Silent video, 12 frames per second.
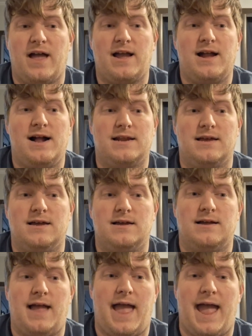that kind
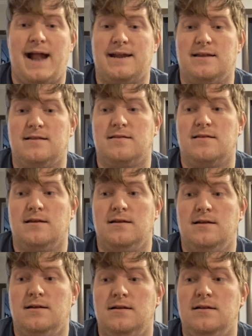of added
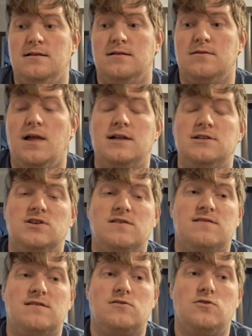not
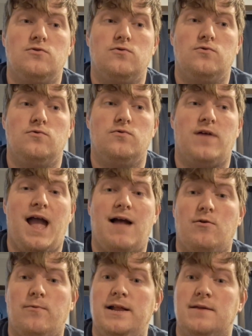just to the
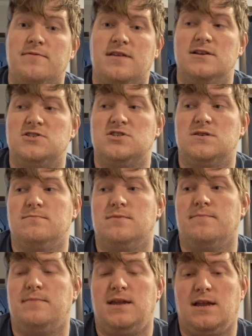Halloween obsession,
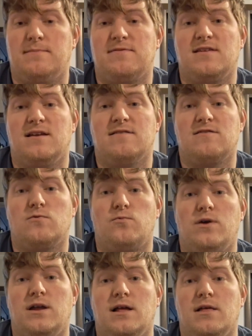but being obsessed
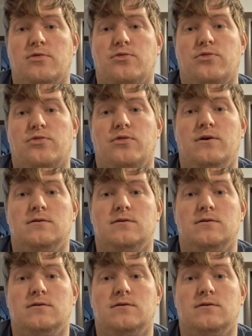with